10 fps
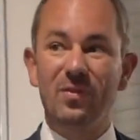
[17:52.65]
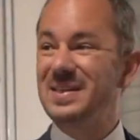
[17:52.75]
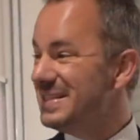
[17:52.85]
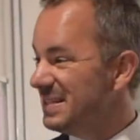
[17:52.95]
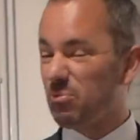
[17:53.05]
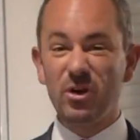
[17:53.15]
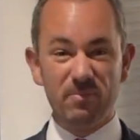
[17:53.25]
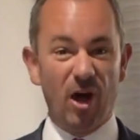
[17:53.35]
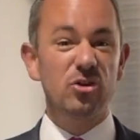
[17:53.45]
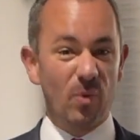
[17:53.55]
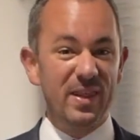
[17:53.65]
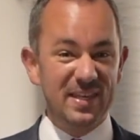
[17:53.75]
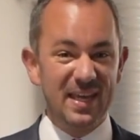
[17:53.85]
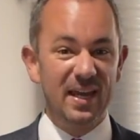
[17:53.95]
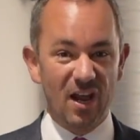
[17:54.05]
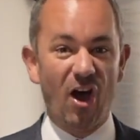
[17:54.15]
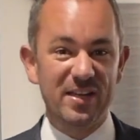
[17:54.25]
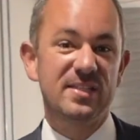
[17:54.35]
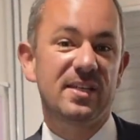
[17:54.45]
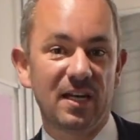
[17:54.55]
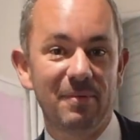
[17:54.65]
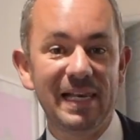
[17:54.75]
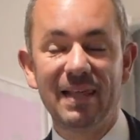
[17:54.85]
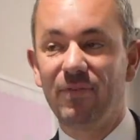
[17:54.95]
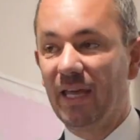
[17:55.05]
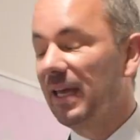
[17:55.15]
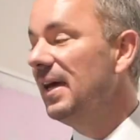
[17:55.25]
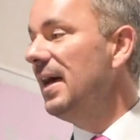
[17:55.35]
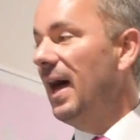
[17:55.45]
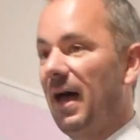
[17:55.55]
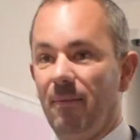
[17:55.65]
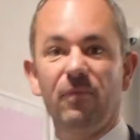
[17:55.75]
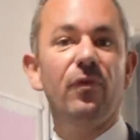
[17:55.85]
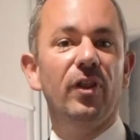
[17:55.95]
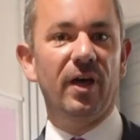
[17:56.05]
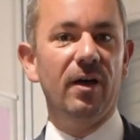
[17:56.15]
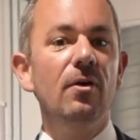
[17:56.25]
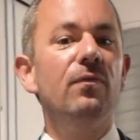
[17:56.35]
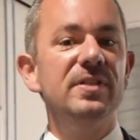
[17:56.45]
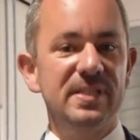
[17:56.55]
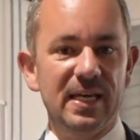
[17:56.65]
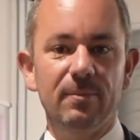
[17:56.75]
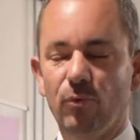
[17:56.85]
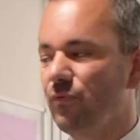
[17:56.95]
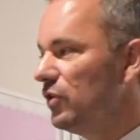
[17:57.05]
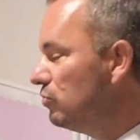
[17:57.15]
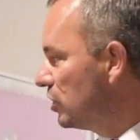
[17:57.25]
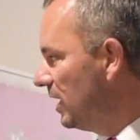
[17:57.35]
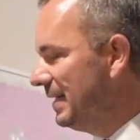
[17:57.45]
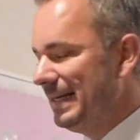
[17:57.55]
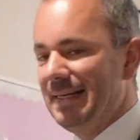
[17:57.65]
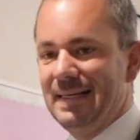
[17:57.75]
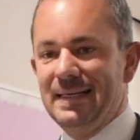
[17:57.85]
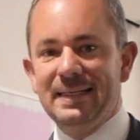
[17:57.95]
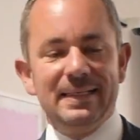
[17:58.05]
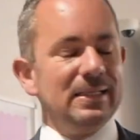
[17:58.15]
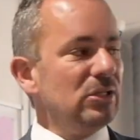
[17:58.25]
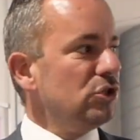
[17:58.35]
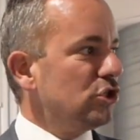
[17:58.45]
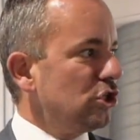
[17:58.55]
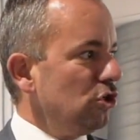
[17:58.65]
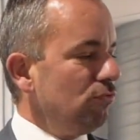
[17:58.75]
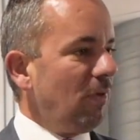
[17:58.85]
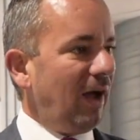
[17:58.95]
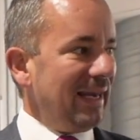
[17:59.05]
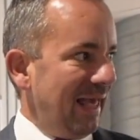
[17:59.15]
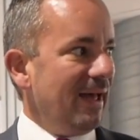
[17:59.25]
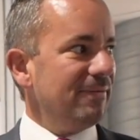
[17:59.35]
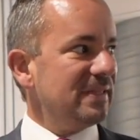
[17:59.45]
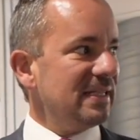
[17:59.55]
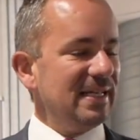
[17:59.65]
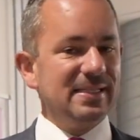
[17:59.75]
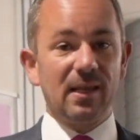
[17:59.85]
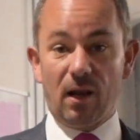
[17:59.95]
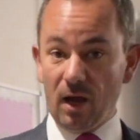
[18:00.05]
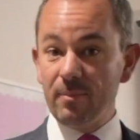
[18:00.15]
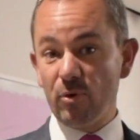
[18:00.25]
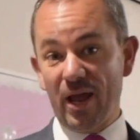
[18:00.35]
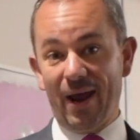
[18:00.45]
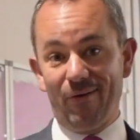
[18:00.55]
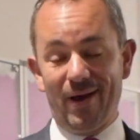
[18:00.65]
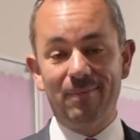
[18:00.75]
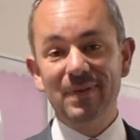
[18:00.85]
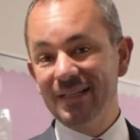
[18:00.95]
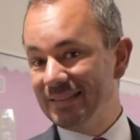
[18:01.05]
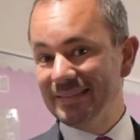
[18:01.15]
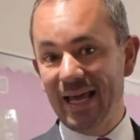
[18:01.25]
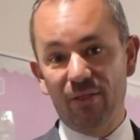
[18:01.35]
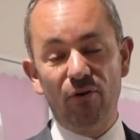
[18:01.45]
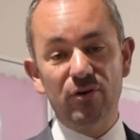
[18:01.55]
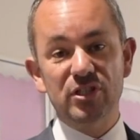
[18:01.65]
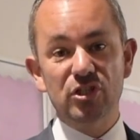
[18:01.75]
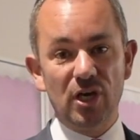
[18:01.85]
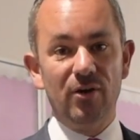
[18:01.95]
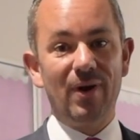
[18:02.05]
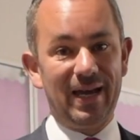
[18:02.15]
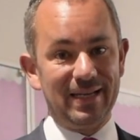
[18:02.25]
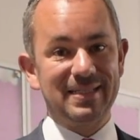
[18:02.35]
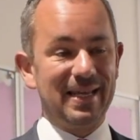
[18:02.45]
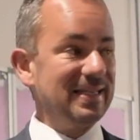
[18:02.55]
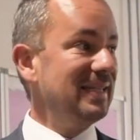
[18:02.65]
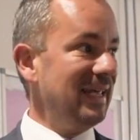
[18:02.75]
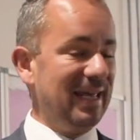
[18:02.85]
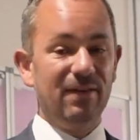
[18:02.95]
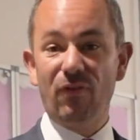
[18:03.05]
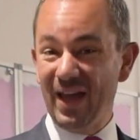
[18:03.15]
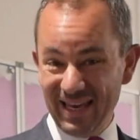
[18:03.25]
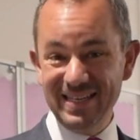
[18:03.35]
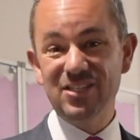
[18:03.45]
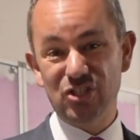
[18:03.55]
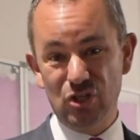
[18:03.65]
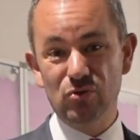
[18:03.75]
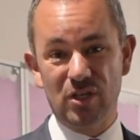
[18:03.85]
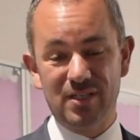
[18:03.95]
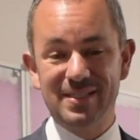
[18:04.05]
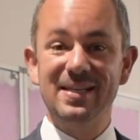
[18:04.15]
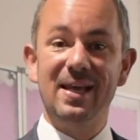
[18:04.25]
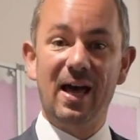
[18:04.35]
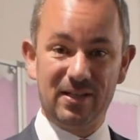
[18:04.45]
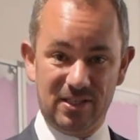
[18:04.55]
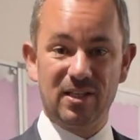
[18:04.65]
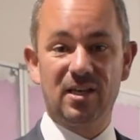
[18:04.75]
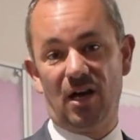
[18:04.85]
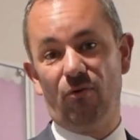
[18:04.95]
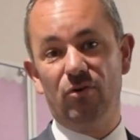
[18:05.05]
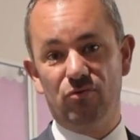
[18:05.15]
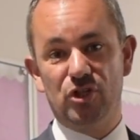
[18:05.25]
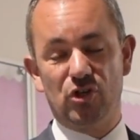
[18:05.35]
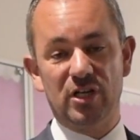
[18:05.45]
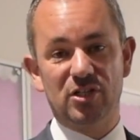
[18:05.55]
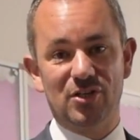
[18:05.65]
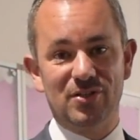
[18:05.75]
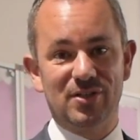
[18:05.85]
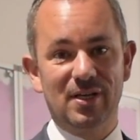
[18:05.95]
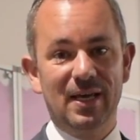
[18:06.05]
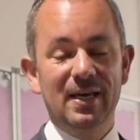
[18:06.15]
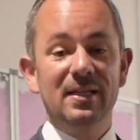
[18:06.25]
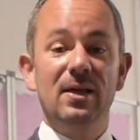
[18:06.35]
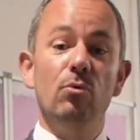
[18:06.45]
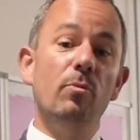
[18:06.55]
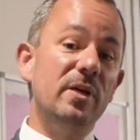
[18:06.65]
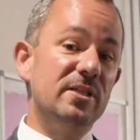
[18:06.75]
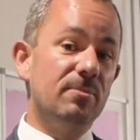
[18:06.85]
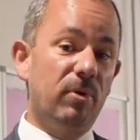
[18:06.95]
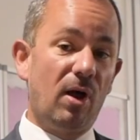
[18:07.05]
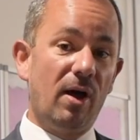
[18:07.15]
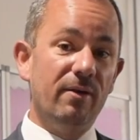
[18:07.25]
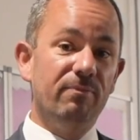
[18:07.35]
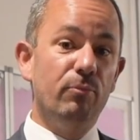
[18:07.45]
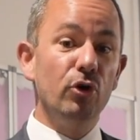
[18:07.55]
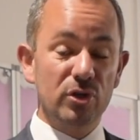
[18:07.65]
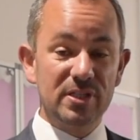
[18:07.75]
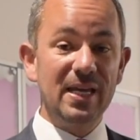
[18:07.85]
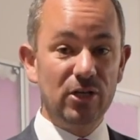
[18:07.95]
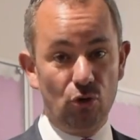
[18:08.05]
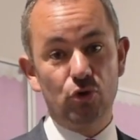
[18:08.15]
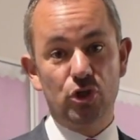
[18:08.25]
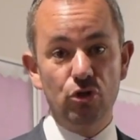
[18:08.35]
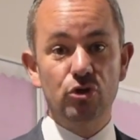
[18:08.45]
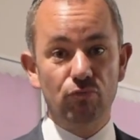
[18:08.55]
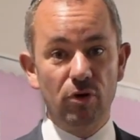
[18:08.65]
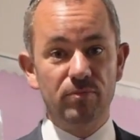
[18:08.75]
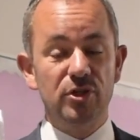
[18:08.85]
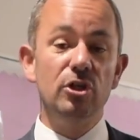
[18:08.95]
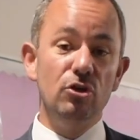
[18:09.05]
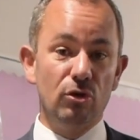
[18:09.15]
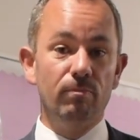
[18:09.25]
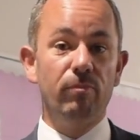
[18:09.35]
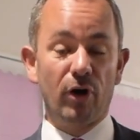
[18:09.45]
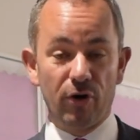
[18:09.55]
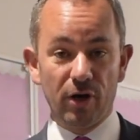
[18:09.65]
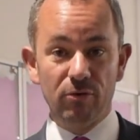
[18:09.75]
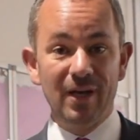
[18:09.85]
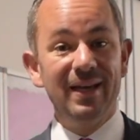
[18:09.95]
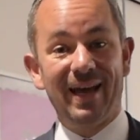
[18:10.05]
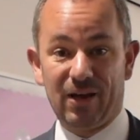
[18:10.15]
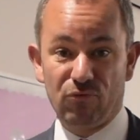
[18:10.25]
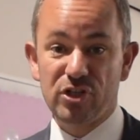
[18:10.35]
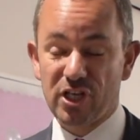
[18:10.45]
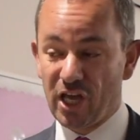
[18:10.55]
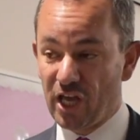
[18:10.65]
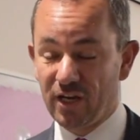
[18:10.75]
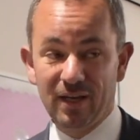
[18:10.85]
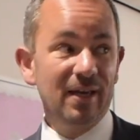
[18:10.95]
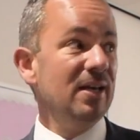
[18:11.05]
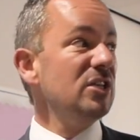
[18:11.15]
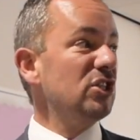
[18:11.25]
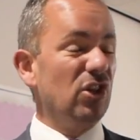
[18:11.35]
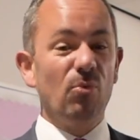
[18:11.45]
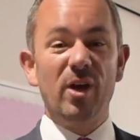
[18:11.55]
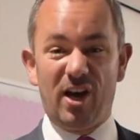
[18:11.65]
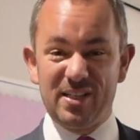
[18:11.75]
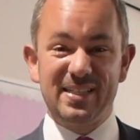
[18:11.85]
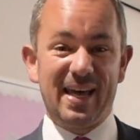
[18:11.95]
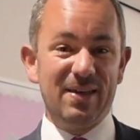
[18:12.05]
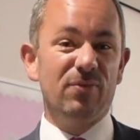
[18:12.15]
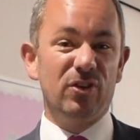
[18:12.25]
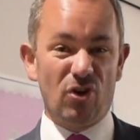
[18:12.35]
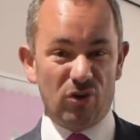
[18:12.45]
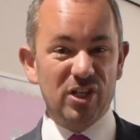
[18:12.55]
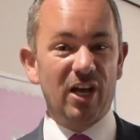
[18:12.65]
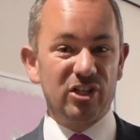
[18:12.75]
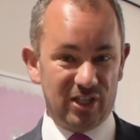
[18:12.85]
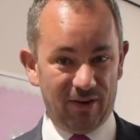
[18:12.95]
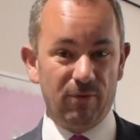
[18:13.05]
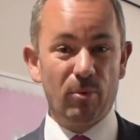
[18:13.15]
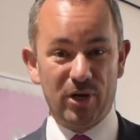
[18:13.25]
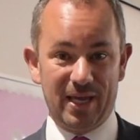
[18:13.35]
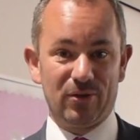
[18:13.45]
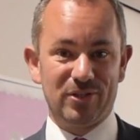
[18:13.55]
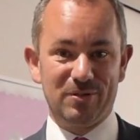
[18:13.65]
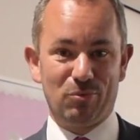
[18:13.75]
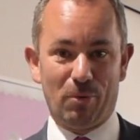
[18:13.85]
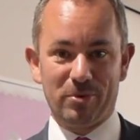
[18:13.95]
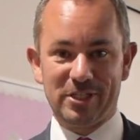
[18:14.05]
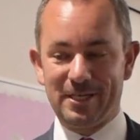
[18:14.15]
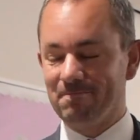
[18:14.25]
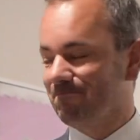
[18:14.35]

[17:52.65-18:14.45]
This is pretty much where the Year 9s are going to be living for the foreseeable future. To my left is the library area. Now is no access here for any students under the current restrictions. There will be a supply of books in your tutor rooms that you can borrow and return so that we are safe and not touching everybody else's property.